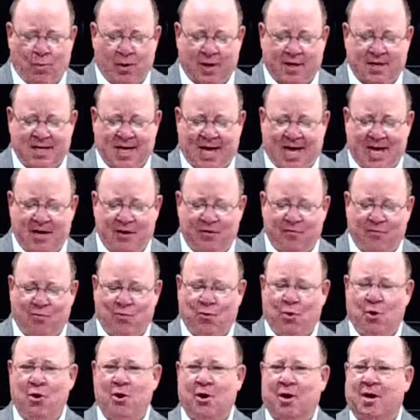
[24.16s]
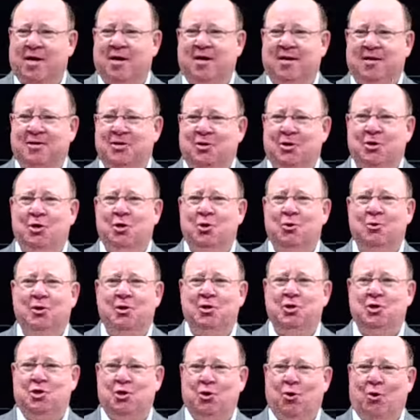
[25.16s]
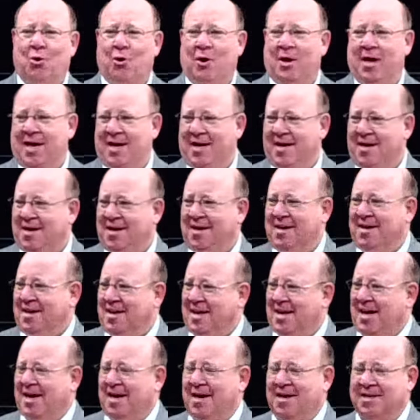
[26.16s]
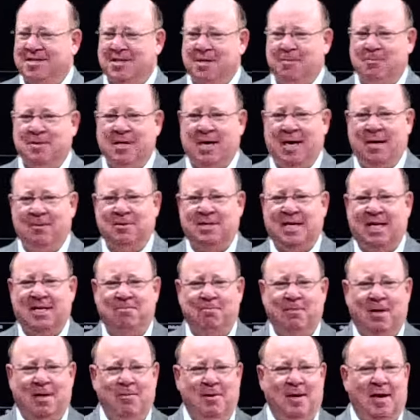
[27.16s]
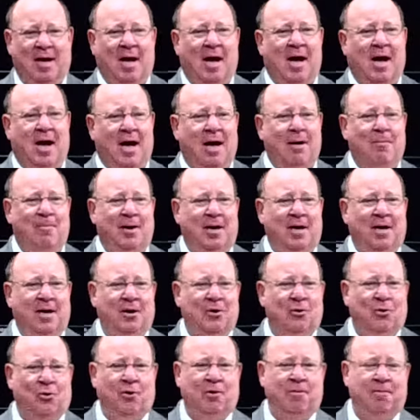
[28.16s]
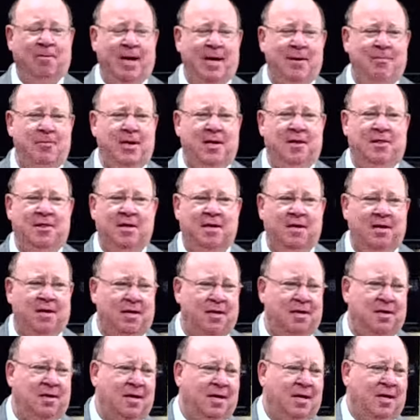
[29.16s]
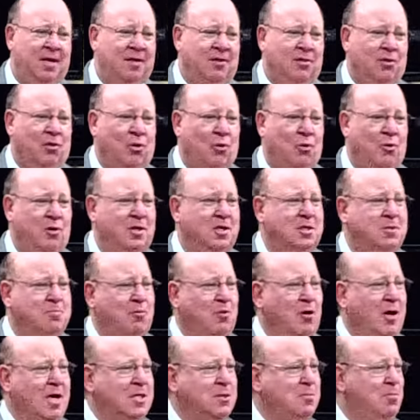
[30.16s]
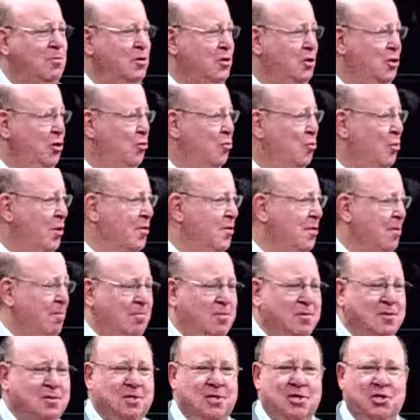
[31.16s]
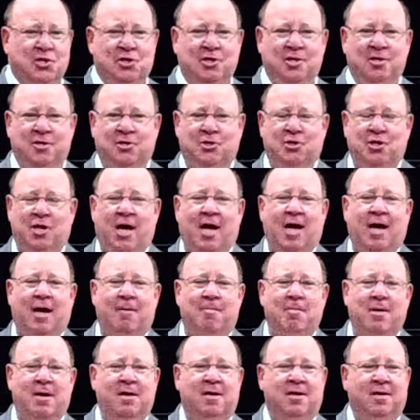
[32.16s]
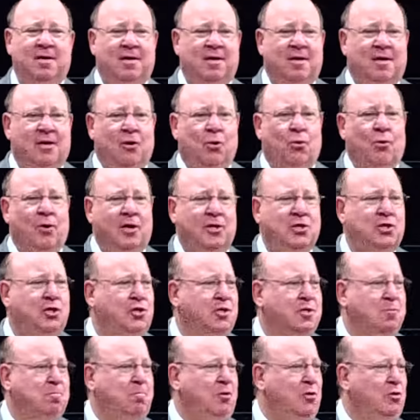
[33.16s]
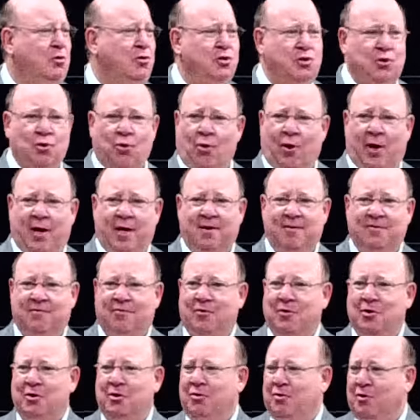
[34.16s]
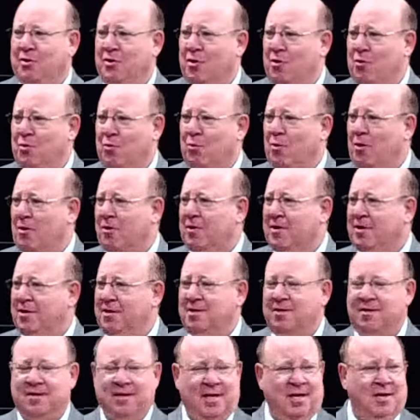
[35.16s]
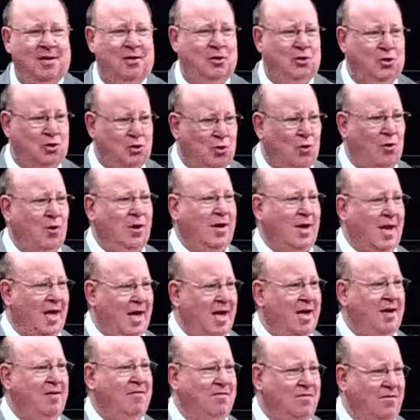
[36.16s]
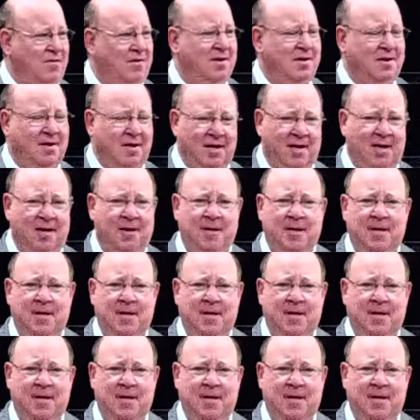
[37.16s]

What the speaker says: what kind of work do you enjoy? Sometimes that's maybe a hobby, or maybe the Lord has prospered you with a position, a job, where it's just pure joy for you to go to work and enjoy life. And